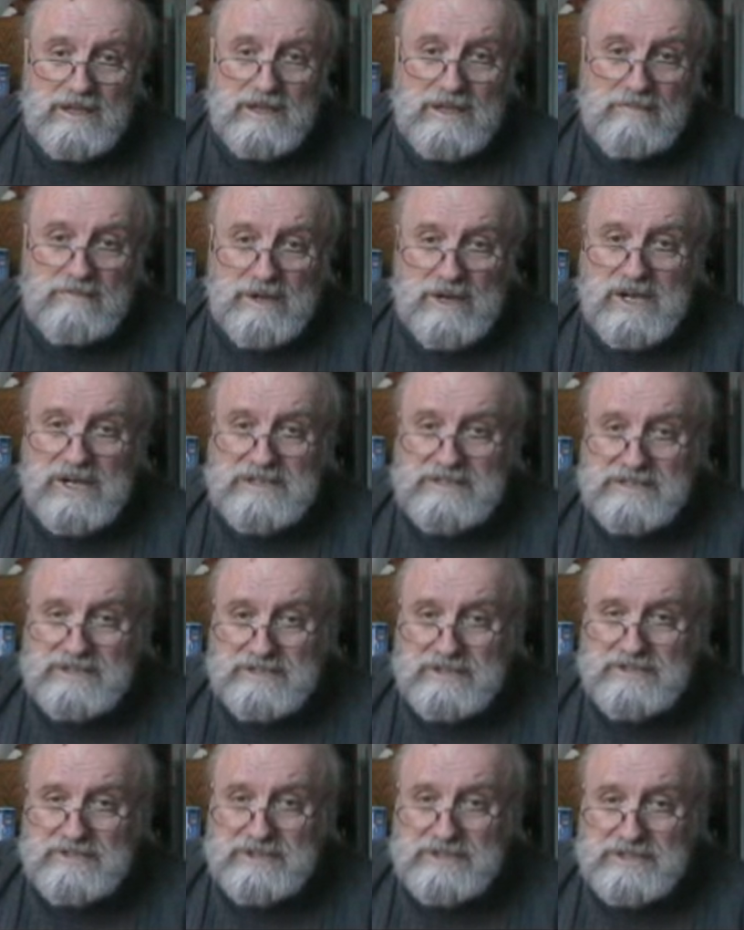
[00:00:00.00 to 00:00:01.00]
My
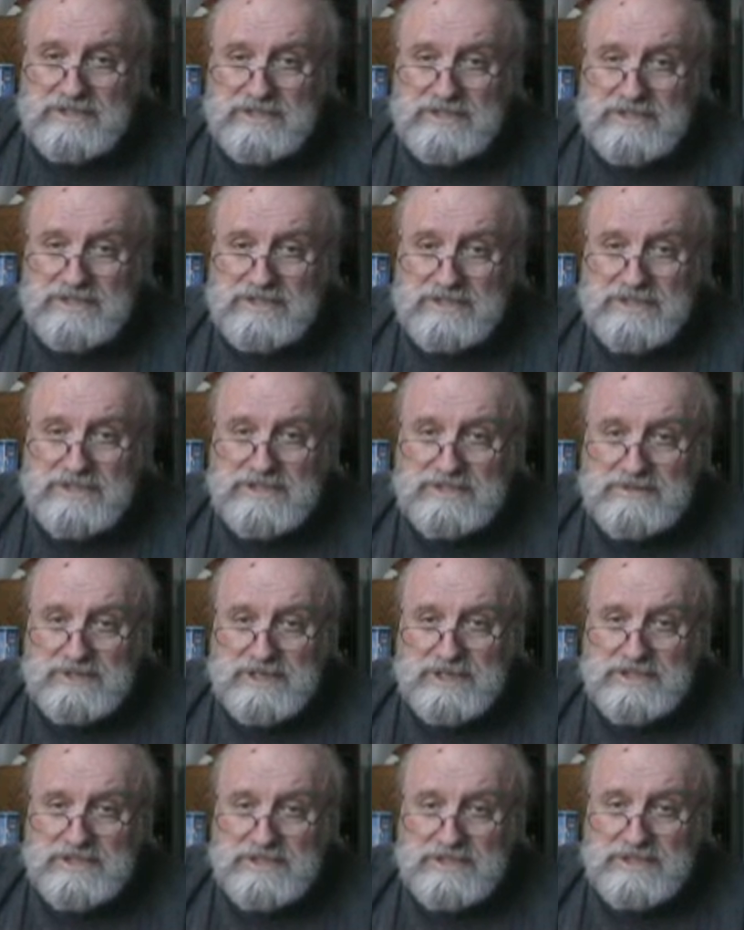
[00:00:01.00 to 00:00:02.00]
solution to the
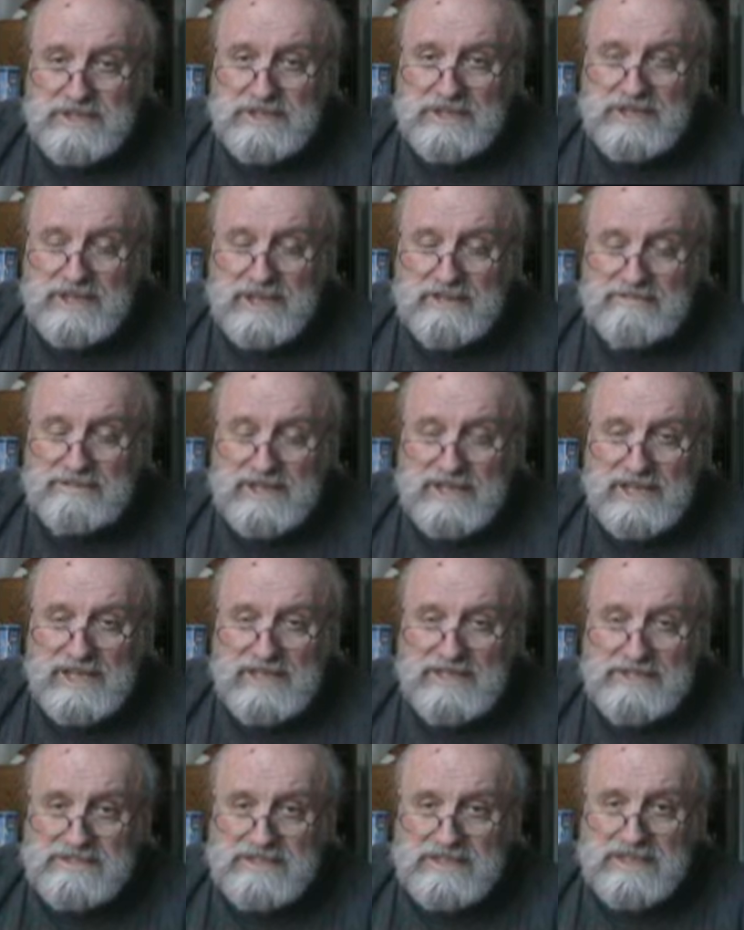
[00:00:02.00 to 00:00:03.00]
situation in
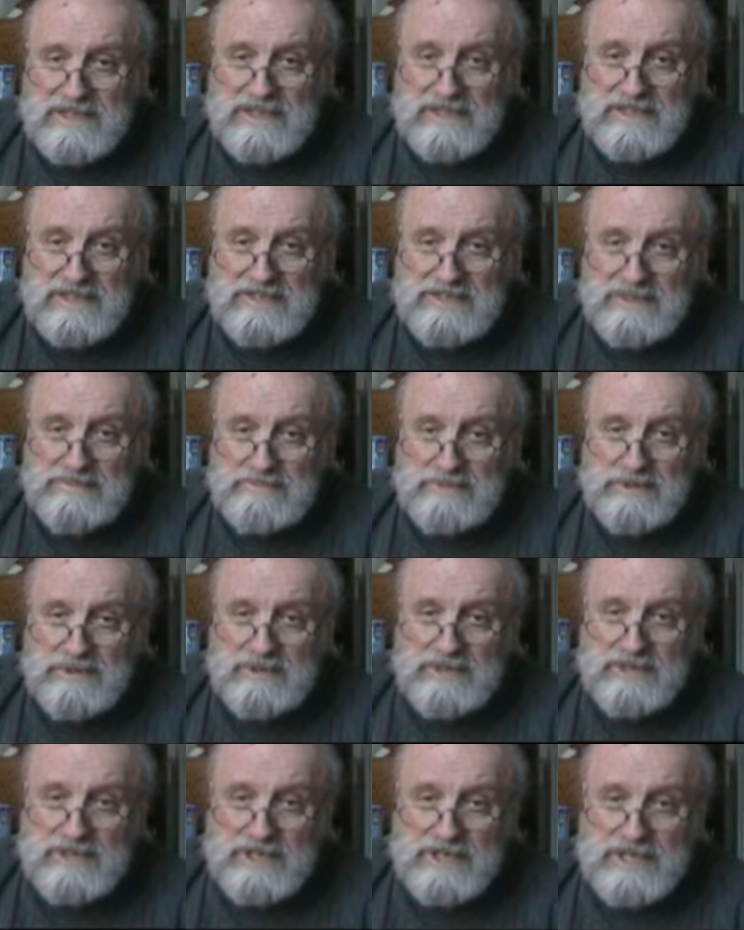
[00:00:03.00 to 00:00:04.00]
Afghanistan is to pull
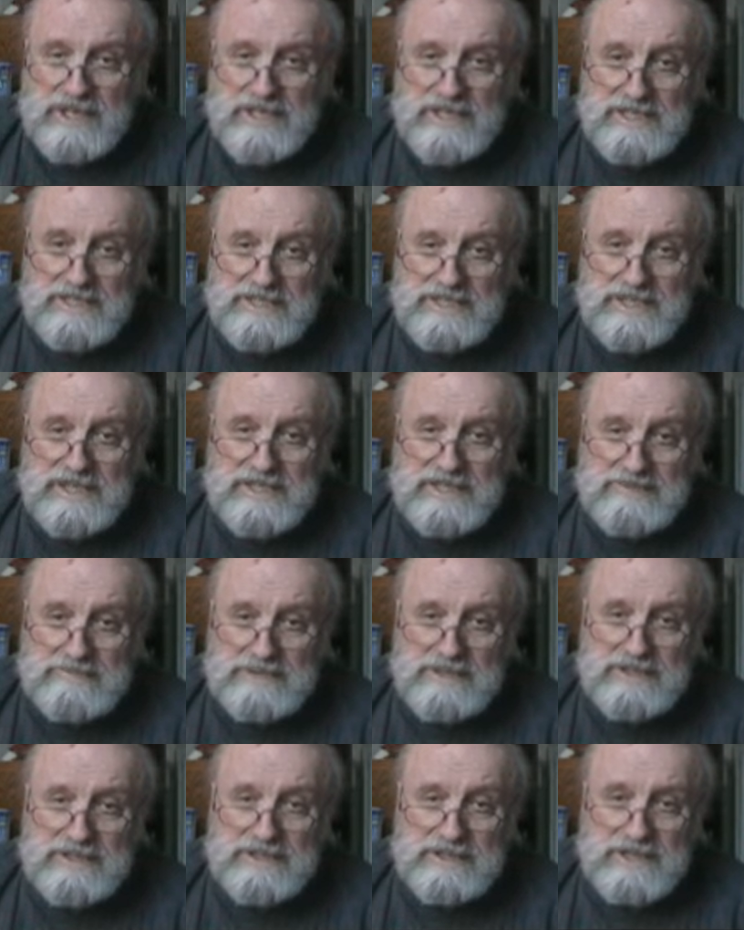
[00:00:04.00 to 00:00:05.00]
the United States
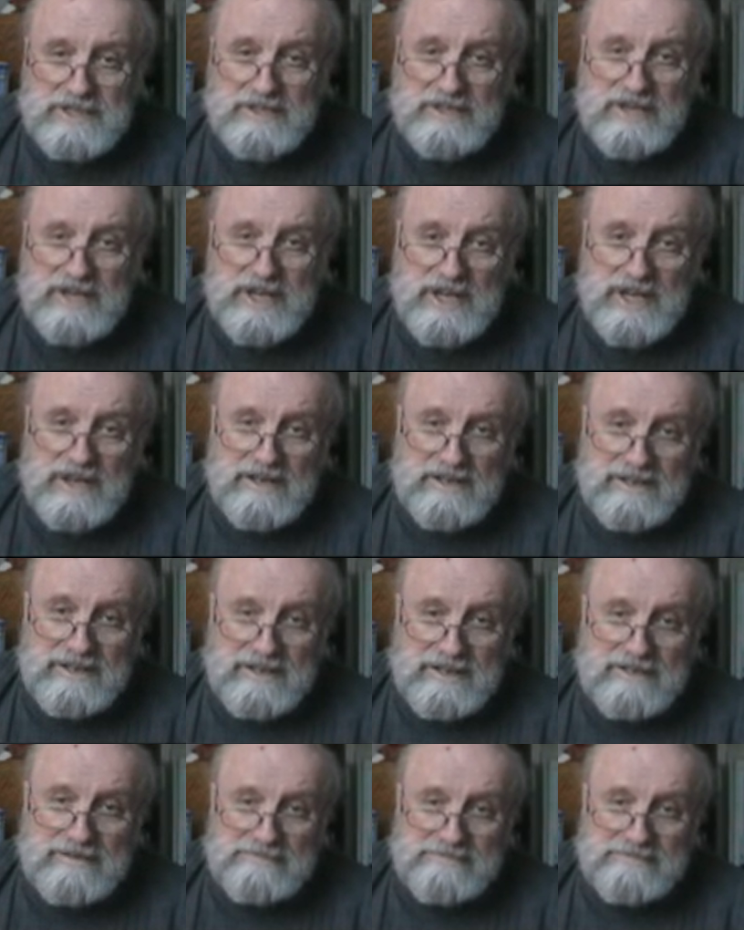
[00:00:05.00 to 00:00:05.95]
military out of there.